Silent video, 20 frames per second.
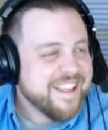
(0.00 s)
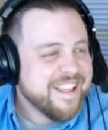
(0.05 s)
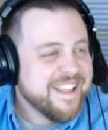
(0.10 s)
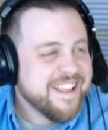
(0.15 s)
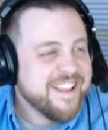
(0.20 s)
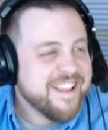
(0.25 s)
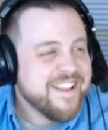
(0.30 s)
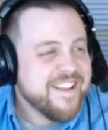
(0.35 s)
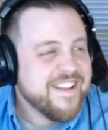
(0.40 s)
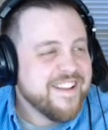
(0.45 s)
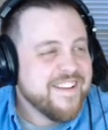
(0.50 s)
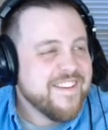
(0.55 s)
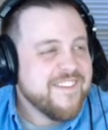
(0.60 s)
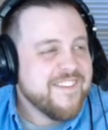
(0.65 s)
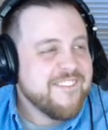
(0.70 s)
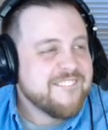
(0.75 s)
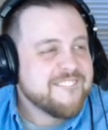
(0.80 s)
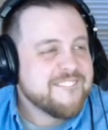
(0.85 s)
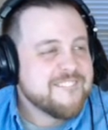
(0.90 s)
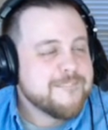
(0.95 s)

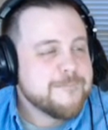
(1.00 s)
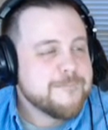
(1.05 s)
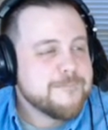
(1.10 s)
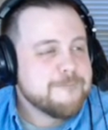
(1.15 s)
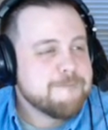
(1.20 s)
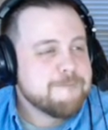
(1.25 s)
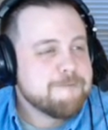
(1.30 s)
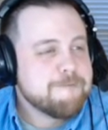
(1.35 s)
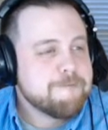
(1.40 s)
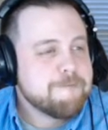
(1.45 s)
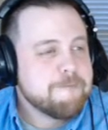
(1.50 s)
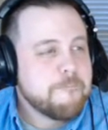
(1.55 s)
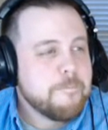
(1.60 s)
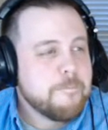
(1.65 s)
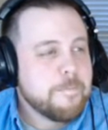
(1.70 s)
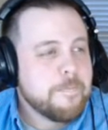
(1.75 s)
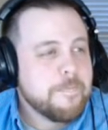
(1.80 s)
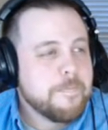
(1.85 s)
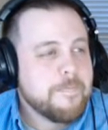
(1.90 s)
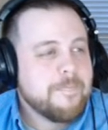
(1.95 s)

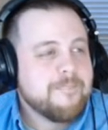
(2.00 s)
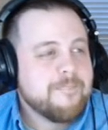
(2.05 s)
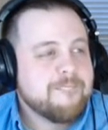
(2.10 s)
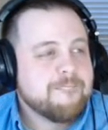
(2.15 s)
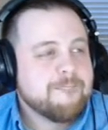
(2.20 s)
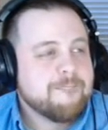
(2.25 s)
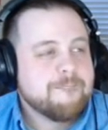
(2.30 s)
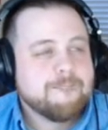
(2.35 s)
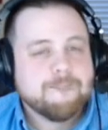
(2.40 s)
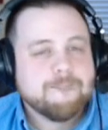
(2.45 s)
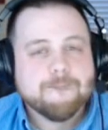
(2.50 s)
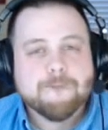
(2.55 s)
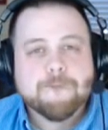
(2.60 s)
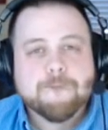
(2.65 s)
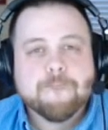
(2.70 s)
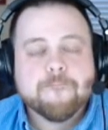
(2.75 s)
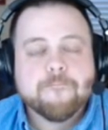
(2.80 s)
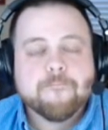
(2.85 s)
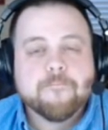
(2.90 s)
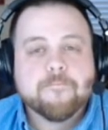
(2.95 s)

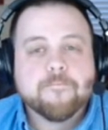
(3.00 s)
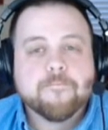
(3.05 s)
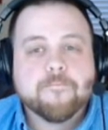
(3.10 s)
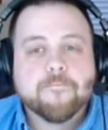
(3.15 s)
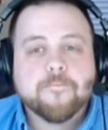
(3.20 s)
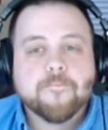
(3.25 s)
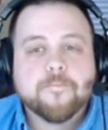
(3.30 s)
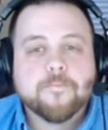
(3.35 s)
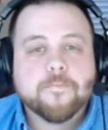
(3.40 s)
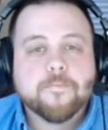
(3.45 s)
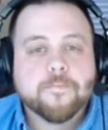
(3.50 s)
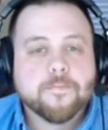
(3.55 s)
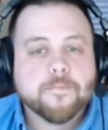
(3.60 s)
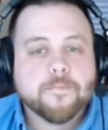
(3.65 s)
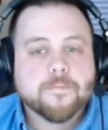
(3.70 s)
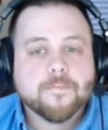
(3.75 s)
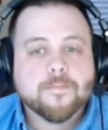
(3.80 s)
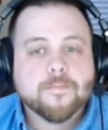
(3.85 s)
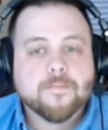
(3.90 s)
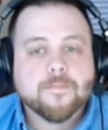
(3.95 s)

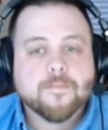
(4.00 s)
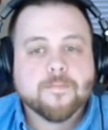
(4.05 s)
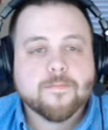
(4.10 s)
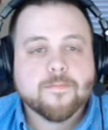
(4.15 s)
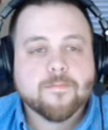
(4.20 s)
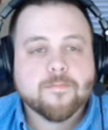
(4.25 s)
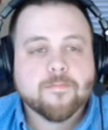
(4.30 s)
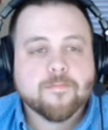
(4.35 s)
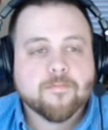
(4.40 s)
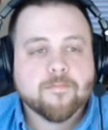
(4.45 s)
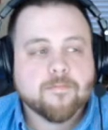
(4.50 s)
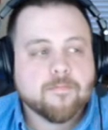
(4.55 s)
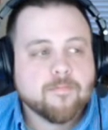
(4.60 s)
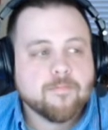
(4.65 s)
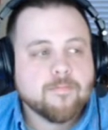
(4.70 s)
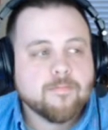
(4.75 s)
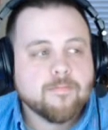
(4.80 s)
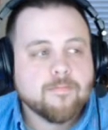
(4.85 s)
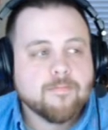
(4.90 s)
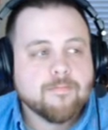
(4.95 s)

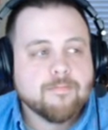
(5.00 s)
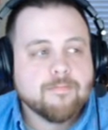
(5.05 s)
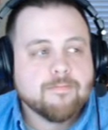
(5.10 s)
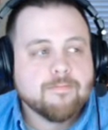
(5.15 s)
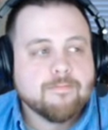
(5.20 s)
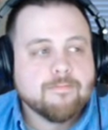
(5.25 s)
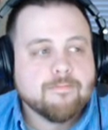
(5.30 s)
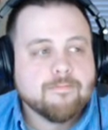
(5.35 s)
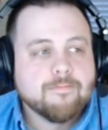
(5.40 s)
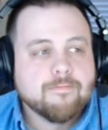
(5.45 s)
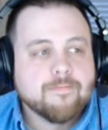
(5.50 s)
(silent)